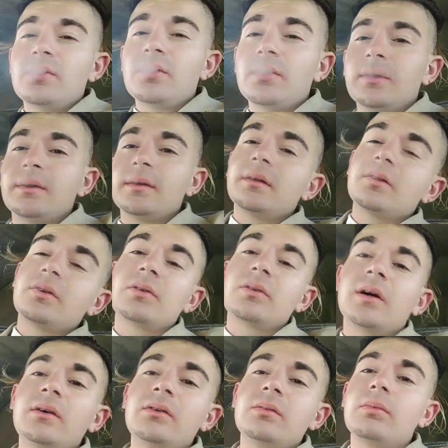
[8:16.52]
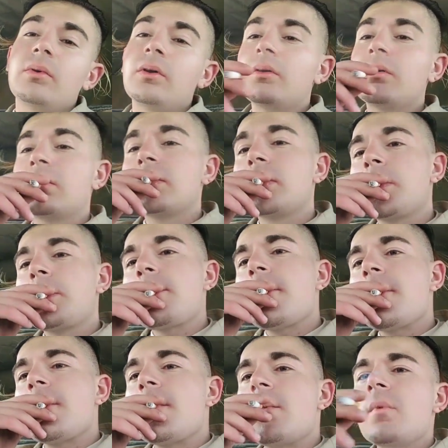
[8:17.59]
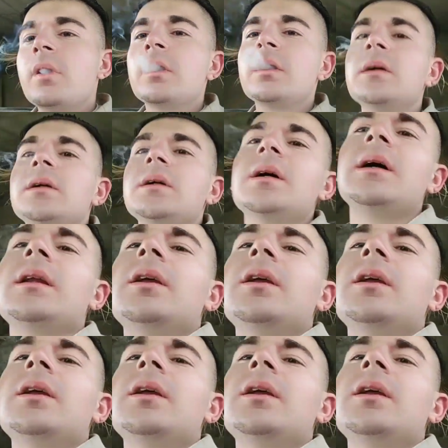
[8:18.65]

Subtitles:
back, Spike was lacking off the